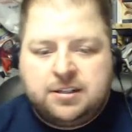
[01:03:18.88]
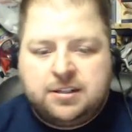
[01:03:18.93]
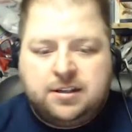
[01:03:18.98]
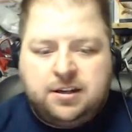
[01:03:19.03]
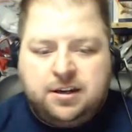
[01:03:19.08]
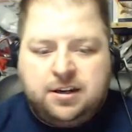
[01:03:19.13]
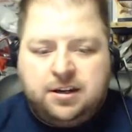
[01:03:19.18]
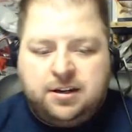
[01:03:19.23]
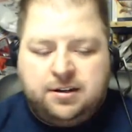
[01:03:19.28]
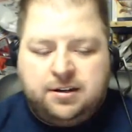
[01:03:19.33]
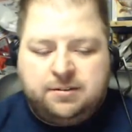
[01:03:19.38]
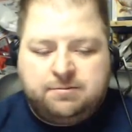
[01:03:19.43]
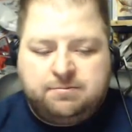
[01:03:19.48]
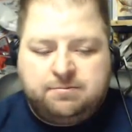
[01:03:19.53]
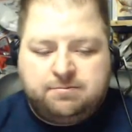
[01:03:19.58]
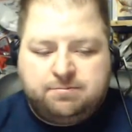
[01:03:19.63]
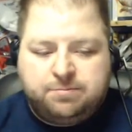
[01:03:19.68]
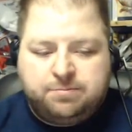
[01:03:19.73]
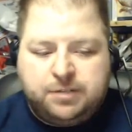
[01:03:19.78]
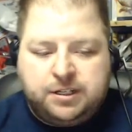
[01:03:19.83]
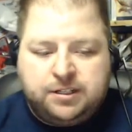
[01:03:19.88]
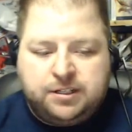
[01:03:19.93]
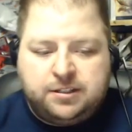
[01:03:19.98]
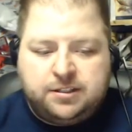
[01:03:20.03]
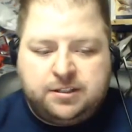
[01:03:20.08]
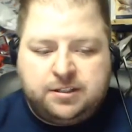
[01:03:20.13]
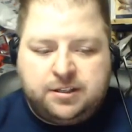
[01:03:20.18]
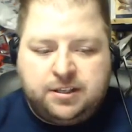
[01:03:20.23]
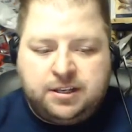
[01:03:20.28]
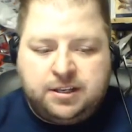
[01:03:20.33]
But
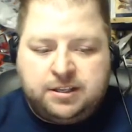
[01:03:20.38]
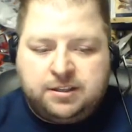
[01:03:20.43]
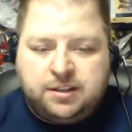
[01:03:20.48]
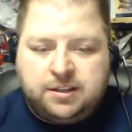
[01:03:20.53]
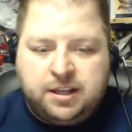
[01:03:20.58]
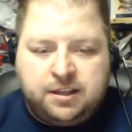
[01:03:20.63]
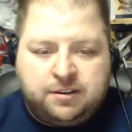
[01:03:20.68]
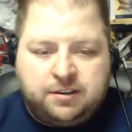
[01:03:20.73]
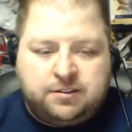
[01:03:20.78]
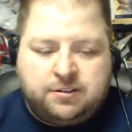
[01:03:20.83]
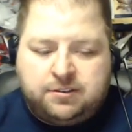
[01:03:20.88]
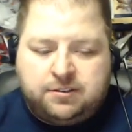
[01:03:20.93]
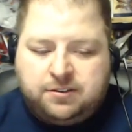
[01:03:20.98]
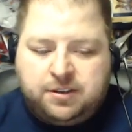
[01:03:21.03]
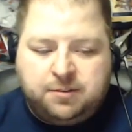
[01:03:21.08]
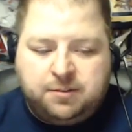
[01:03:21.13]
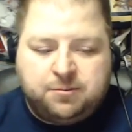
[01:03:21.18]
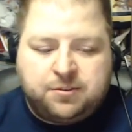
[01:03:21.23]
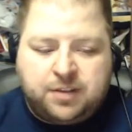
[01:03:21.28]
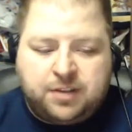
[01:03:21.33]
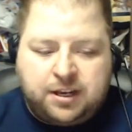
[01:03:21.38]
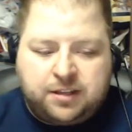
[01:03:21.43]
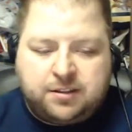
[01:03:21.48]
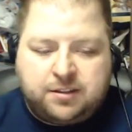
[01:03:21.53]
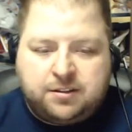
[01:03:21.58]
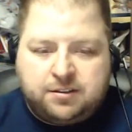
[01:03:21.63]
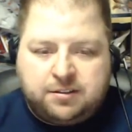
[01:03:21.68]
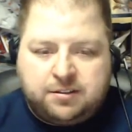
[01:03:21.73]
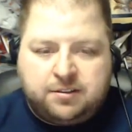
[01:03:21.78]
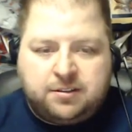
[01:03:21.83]
it seems like
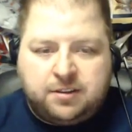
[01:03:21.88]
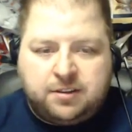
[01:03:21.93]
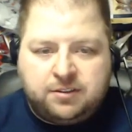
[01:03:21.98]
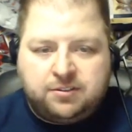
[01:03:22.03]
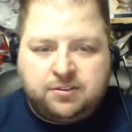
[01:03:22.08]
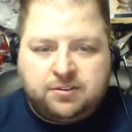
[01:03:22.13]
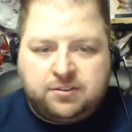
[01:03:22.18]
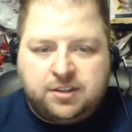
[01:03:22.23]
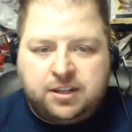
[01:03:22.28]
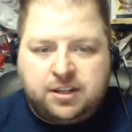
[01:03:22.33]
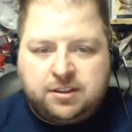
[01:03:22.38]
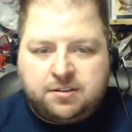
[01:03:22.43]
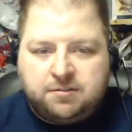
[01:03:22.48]
this is it.